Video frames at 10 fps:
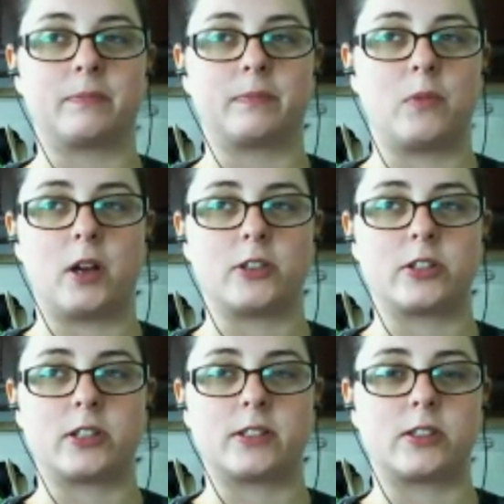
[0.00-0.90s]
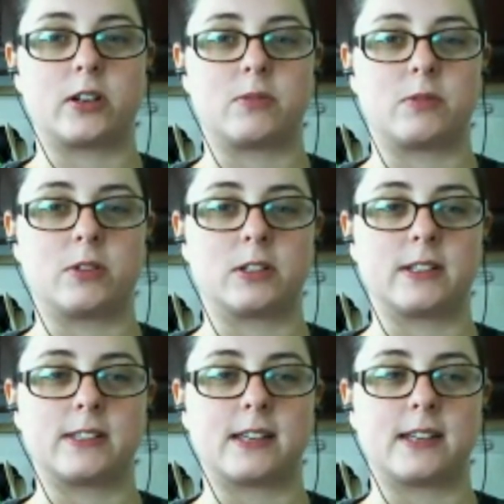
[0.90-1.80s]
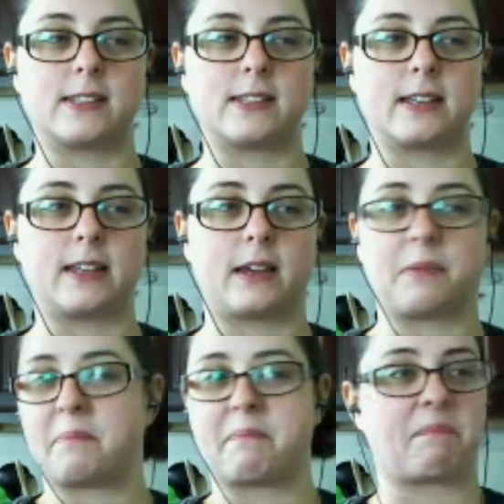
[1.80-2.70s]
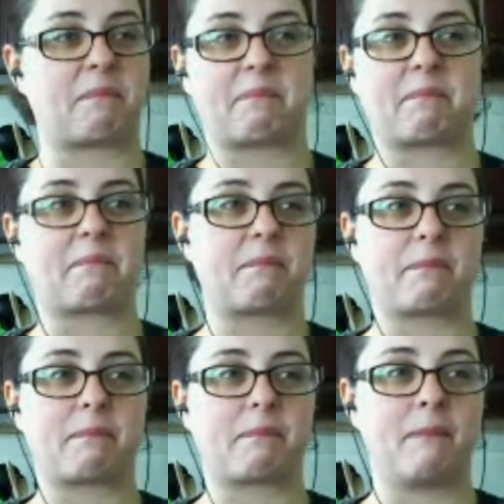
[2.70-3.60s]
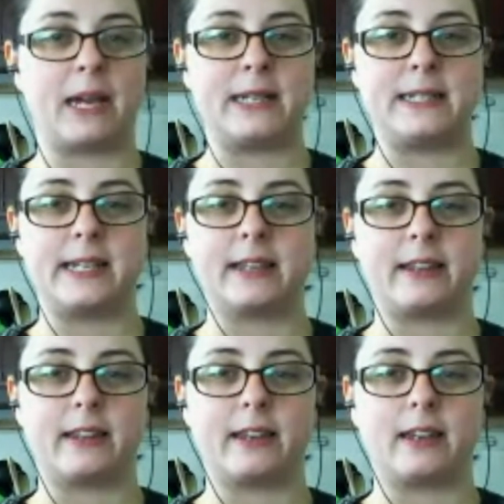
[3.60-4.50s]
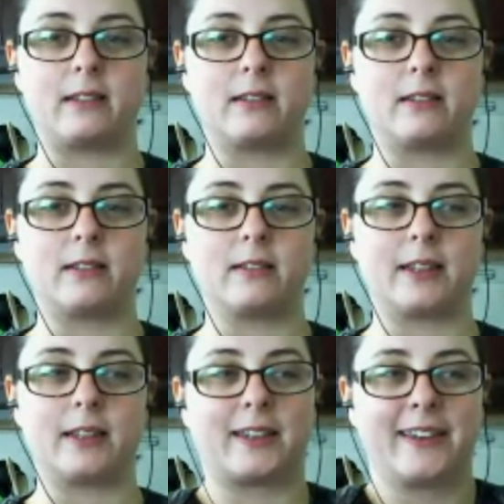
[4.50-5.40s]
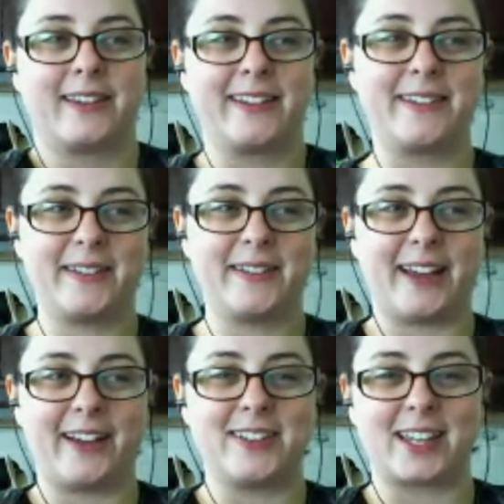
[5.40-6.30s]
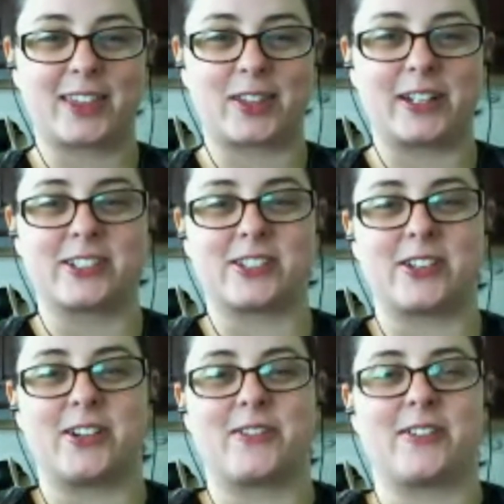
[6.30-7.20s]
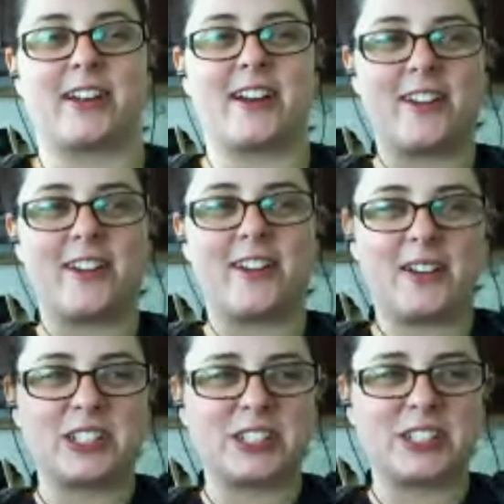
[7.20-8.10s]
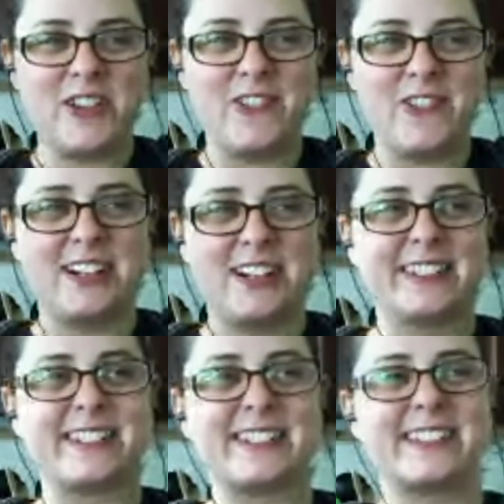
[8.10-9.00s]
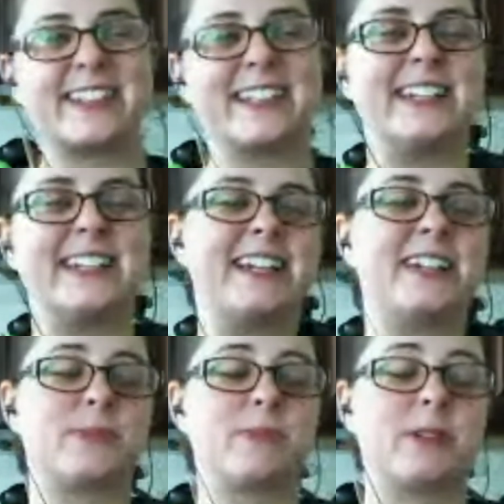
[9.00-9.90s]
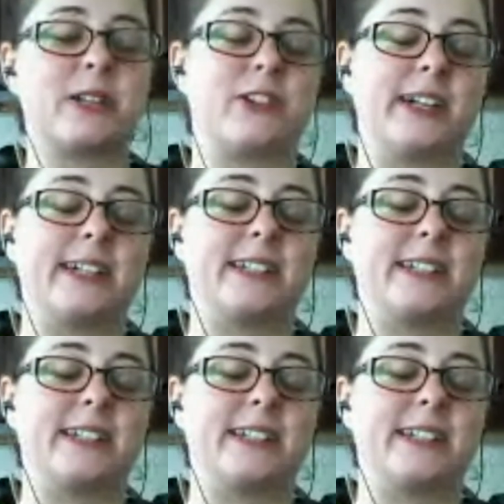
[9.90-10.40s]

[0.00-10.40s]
watching Star Wars as, like, my daily thing. Like, I was, like, 3 years old, and I'd be like, I want to watch Star Wars! It's pretty great.